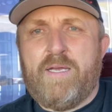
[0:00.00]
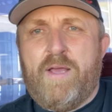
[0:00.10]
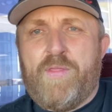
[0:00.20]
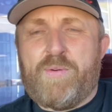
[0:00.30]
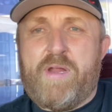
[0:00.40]

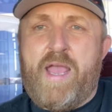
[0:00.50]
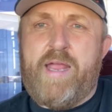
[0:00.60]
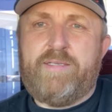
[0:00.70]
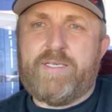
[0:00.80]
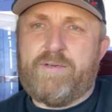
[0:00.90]

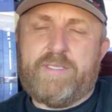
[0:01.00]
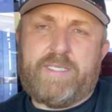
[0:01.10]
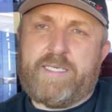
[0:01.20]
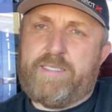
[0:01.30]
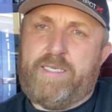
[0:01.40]
3.8, 0 to
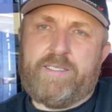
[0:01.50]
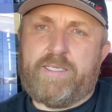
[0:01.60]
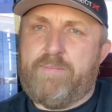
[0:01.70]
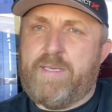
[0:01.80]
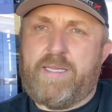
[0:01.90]
60 or
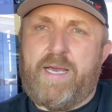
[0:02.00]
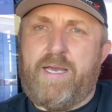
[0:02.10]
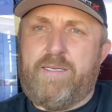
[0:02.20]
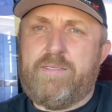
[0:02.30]
something like that,